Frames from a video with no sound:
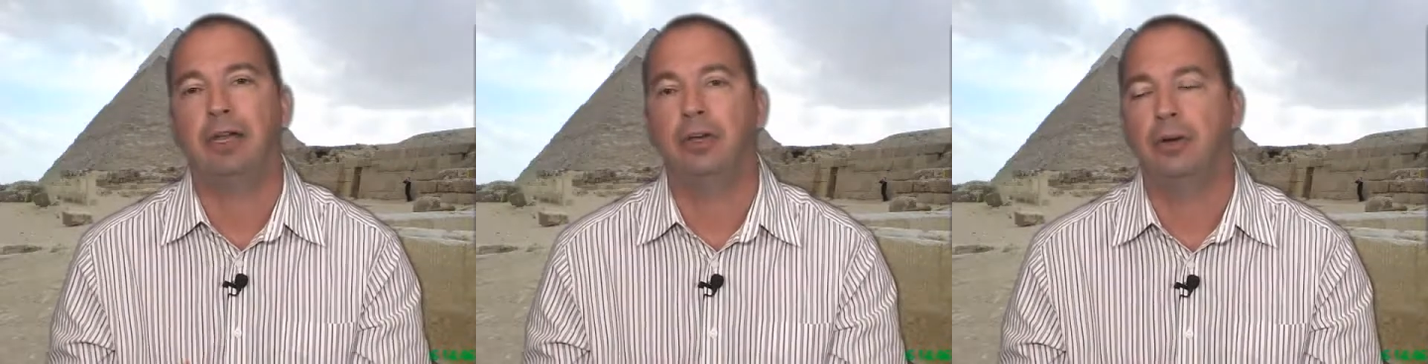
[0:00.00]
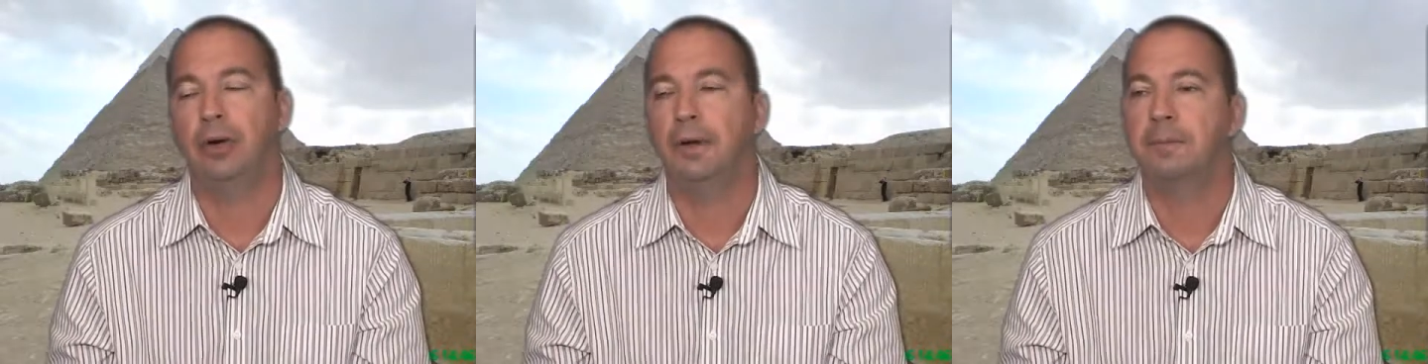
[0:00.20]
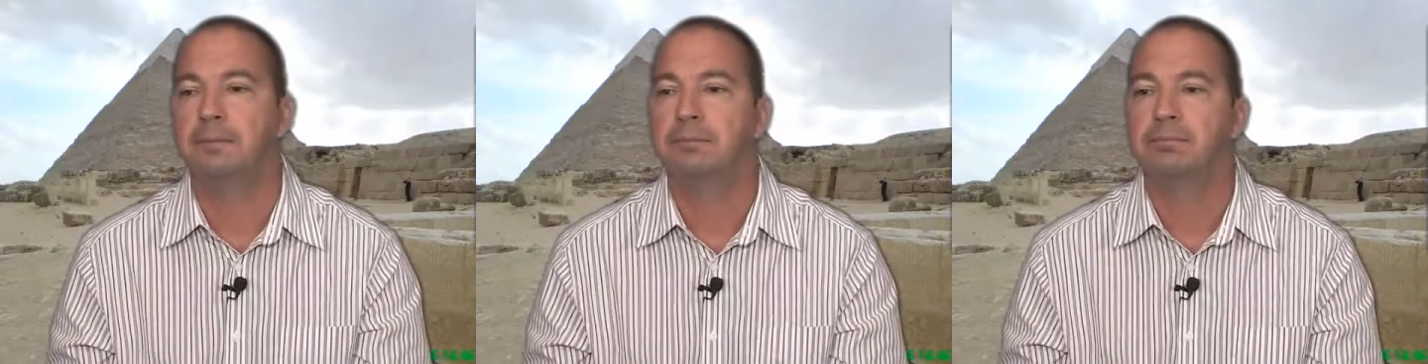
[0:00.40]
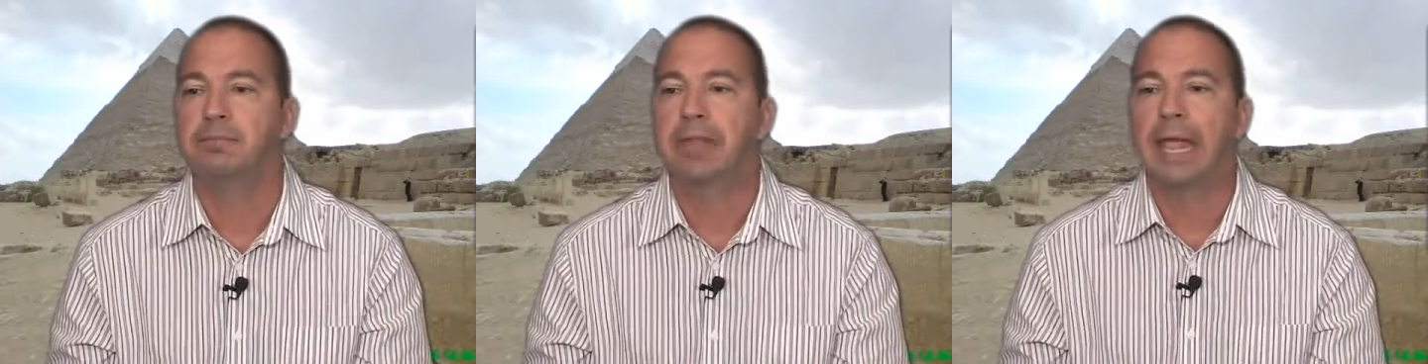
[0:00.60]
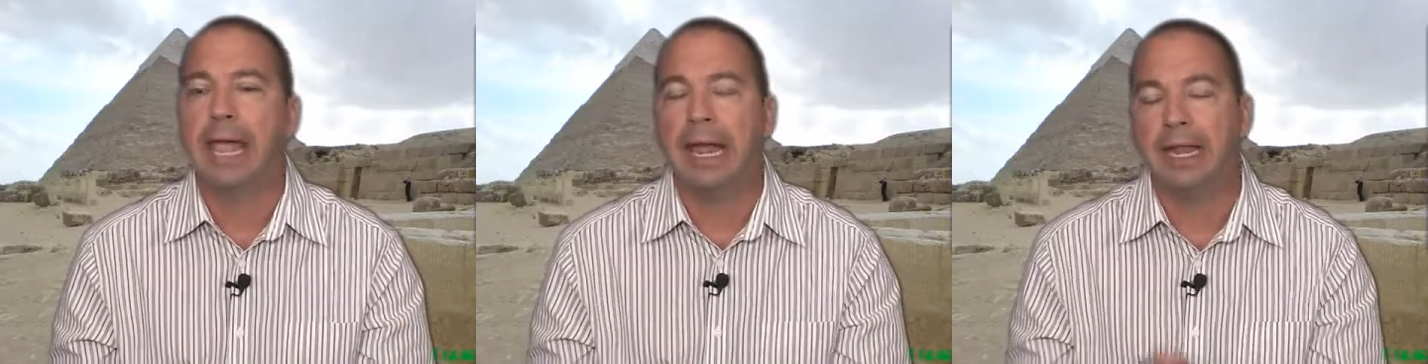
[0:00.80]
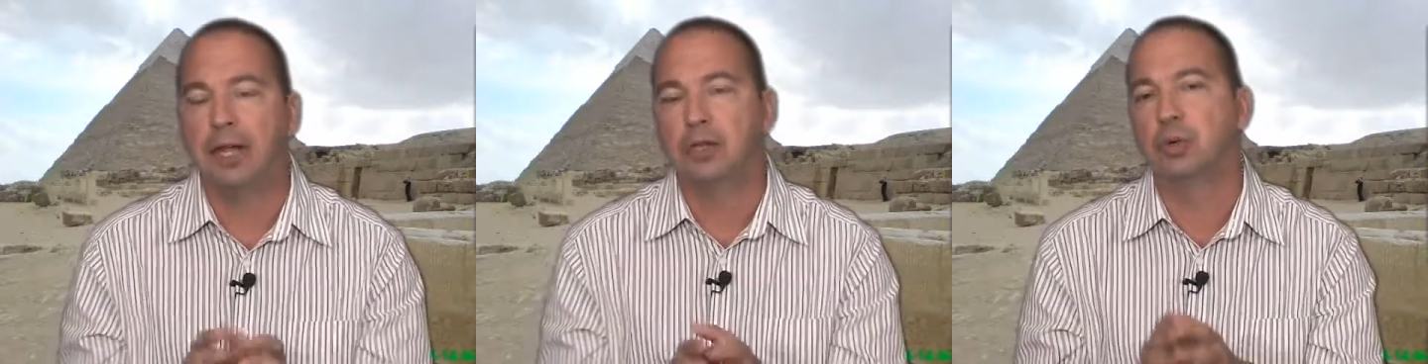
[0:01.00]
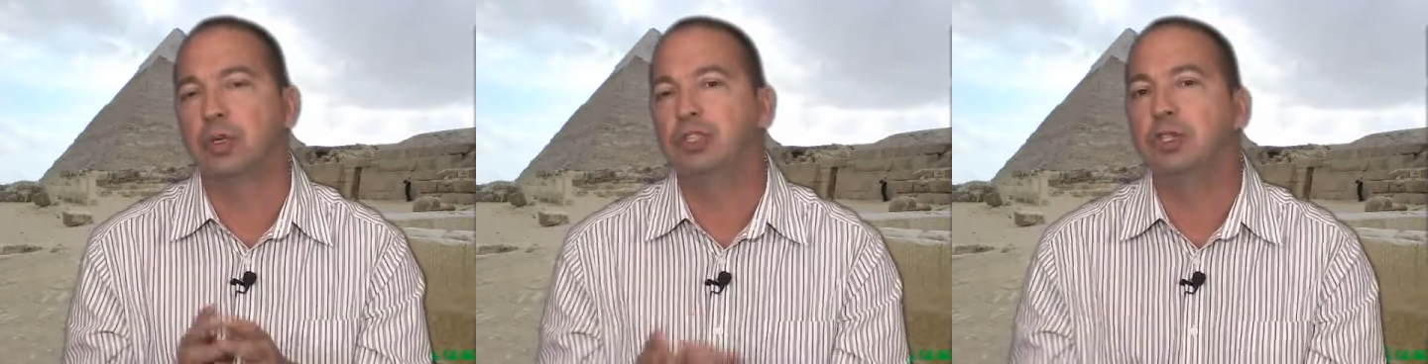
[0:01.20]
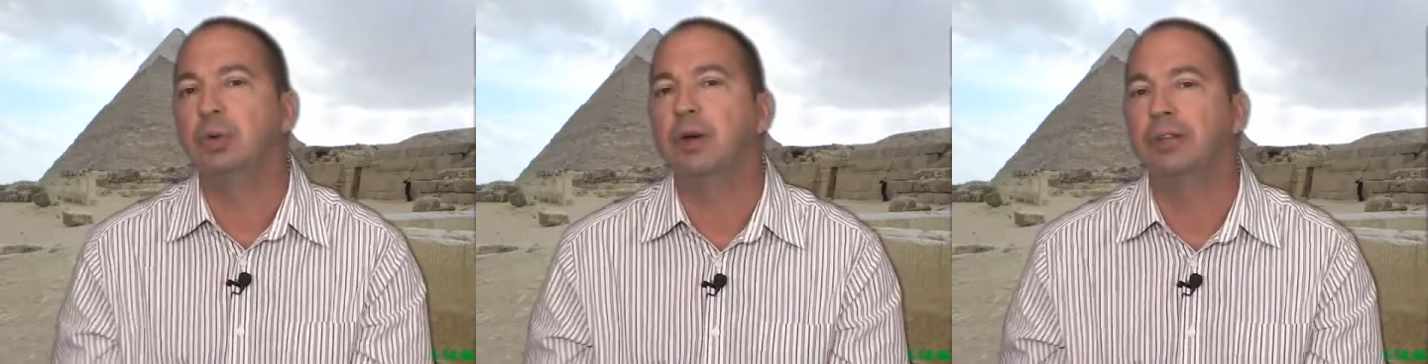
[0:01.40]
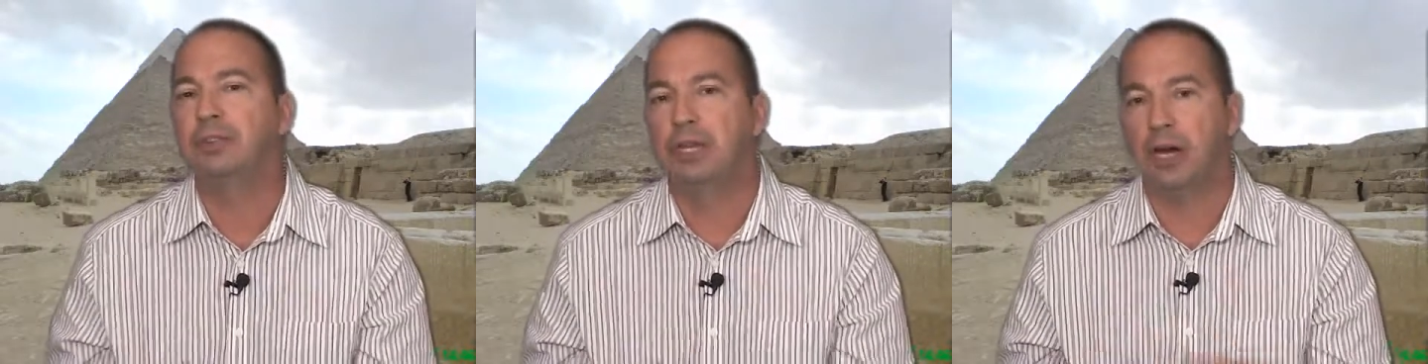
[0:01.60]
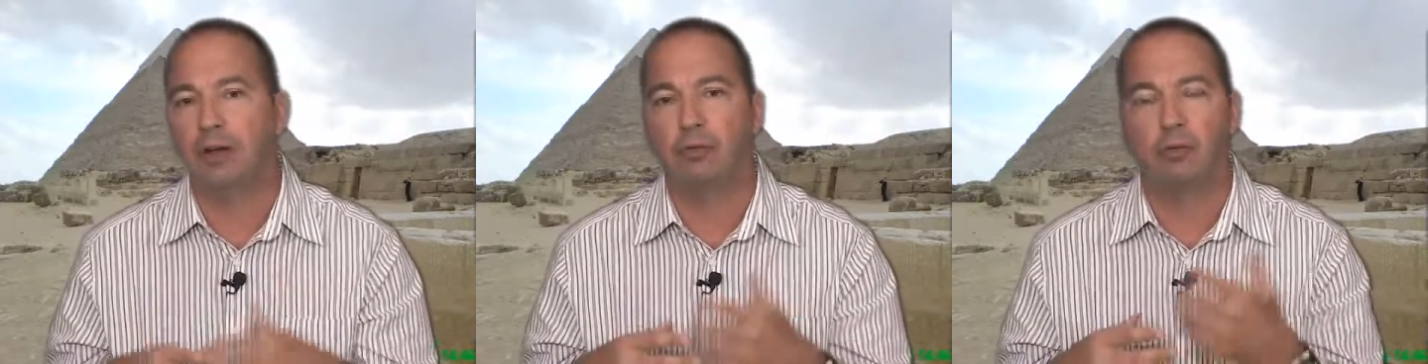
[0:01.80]
they do it? And here's what you would have
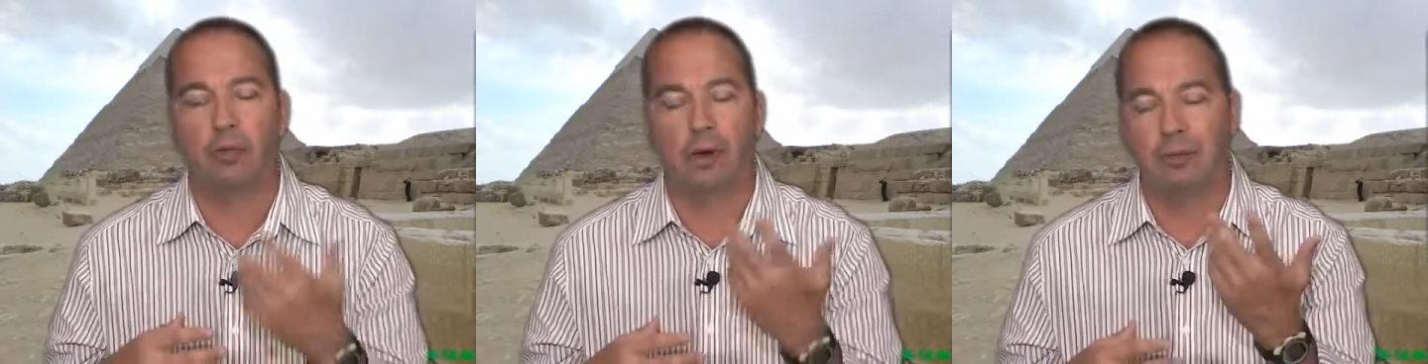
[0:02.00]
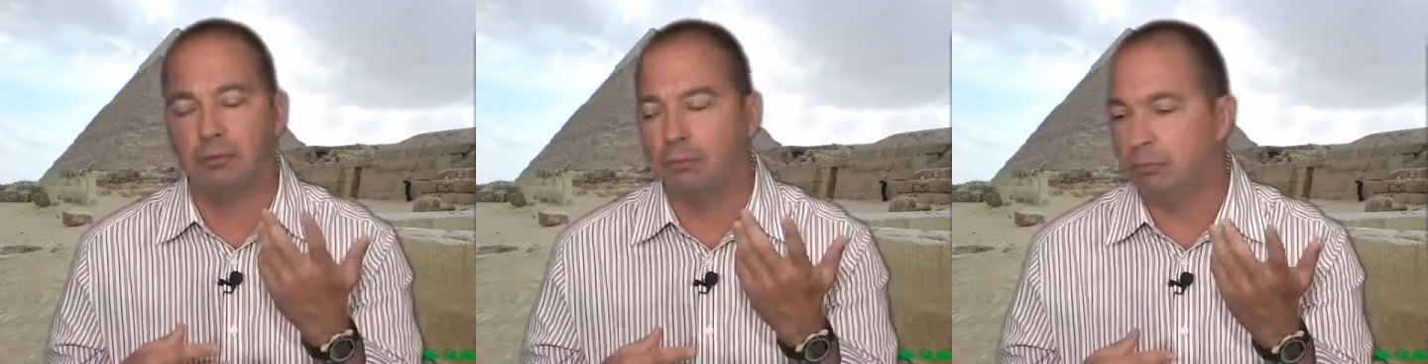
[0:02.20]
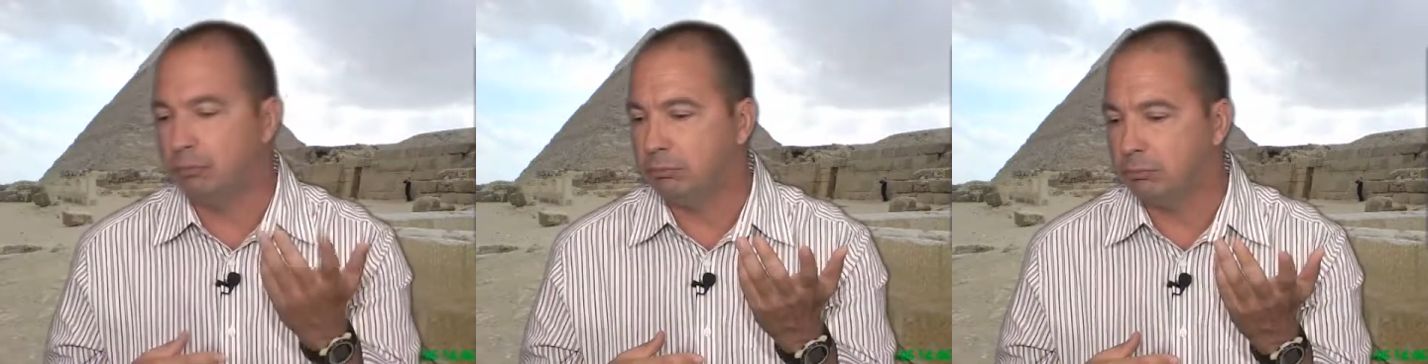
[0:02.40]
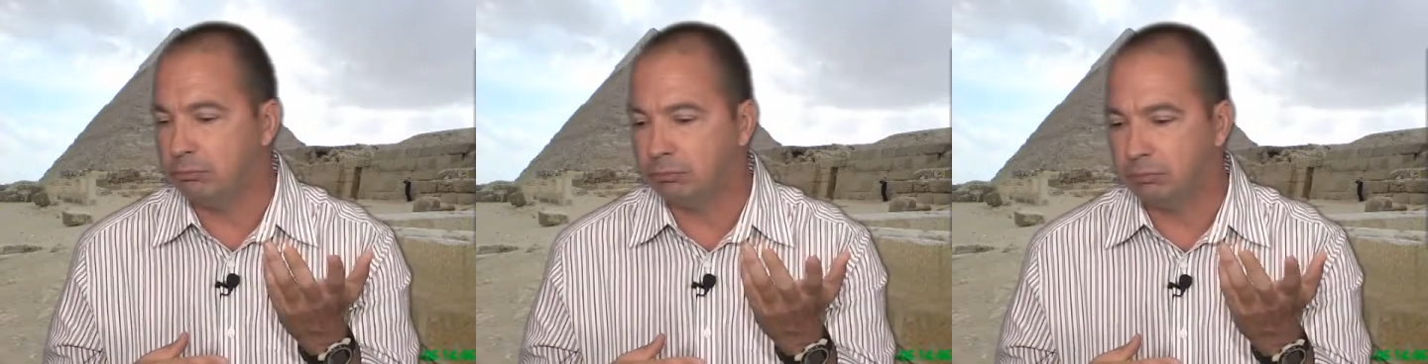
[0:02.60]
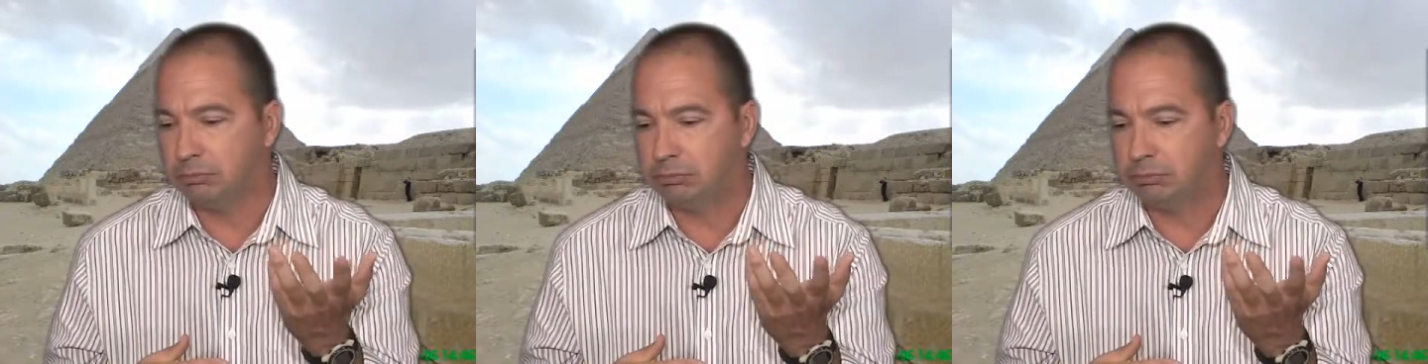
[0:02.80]
done from